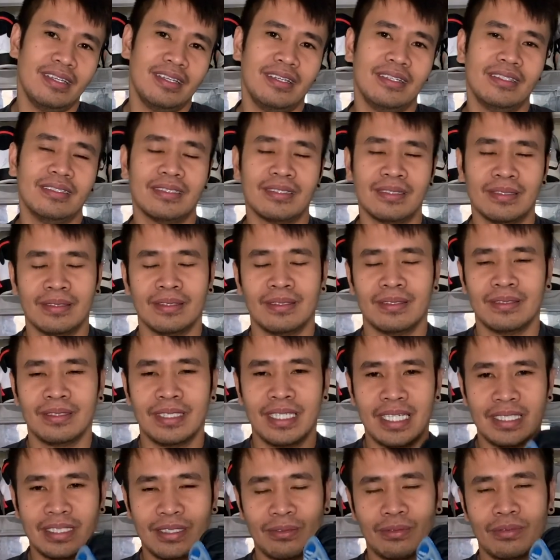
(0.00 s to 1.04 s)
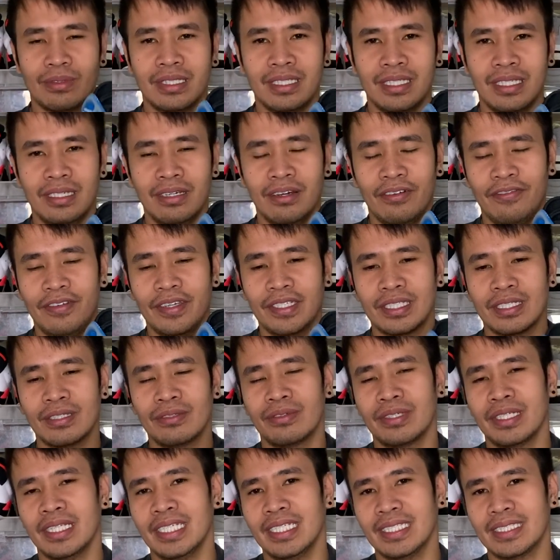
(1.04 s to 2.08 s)
So that's the official
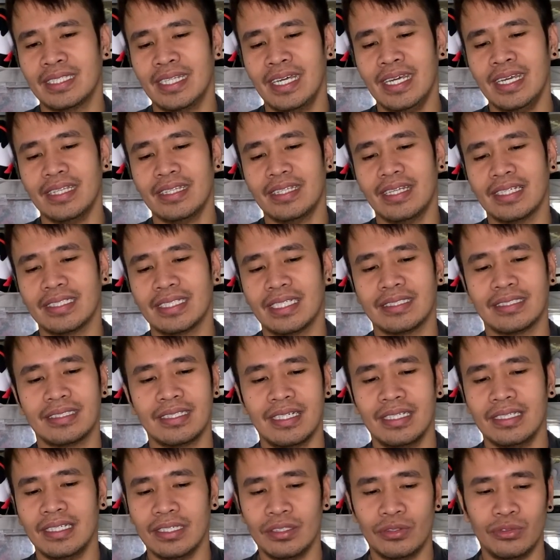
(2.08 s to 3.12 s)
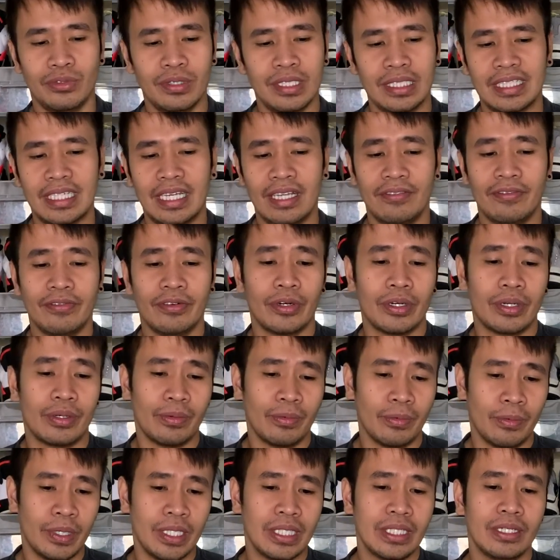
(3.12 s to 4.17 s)
release date. As I said, it retailed for
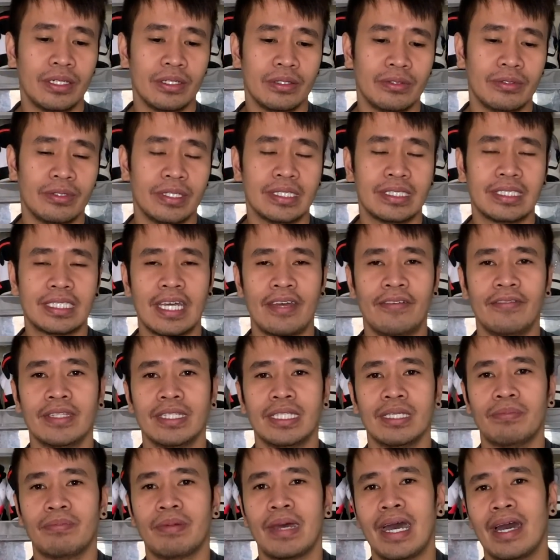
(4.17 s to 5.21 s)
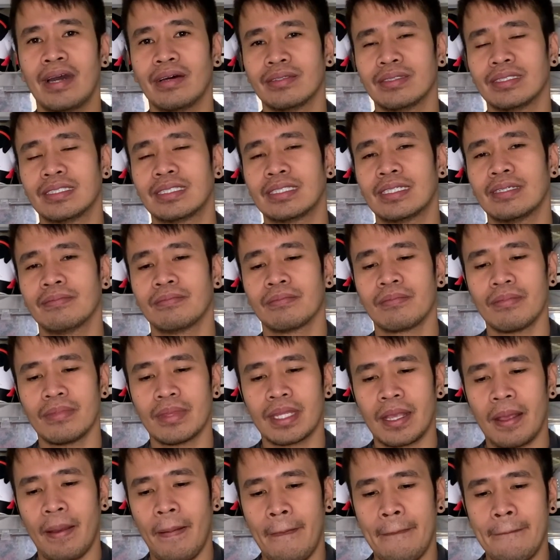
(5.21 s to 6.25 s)
170 pounds.
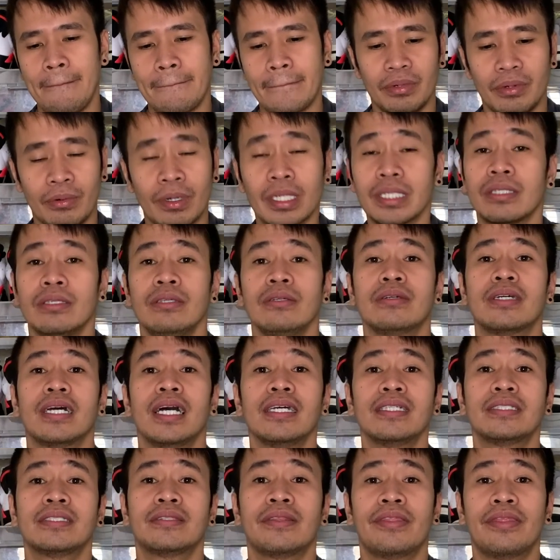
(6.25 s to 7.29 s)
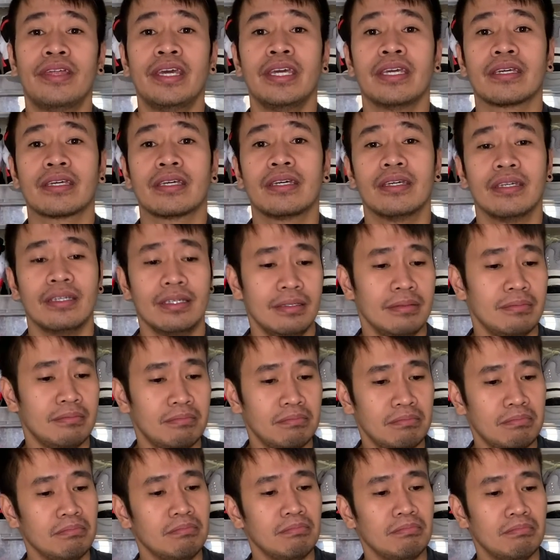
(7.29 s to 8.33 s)
What do you guys think?
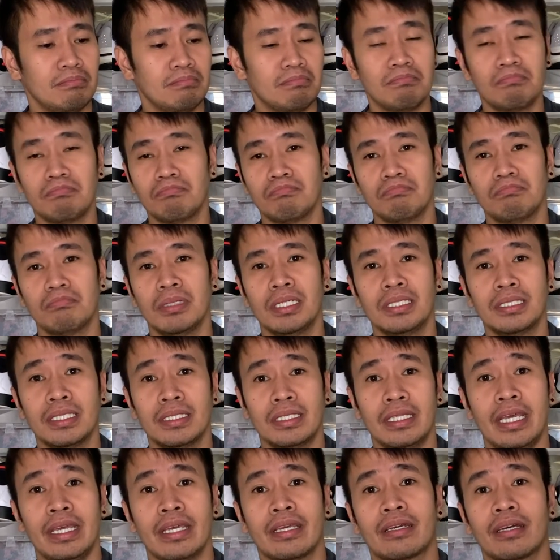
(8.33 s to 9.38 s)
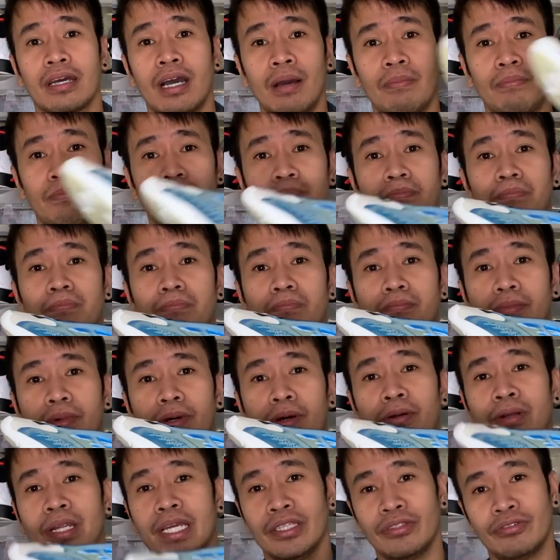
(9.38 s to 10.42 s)
Is it a cup
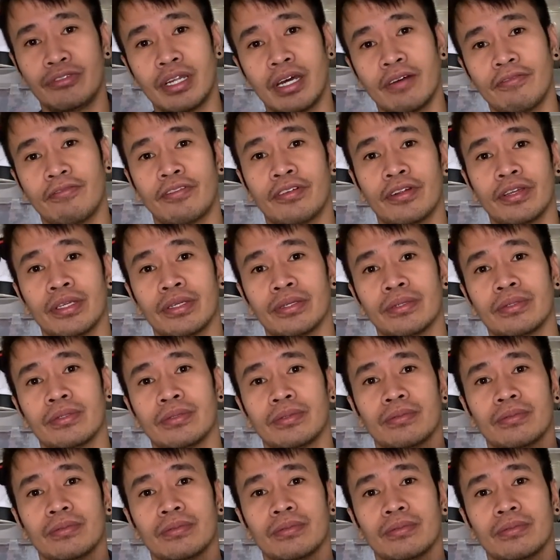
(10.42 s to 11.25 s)
or a drop for you?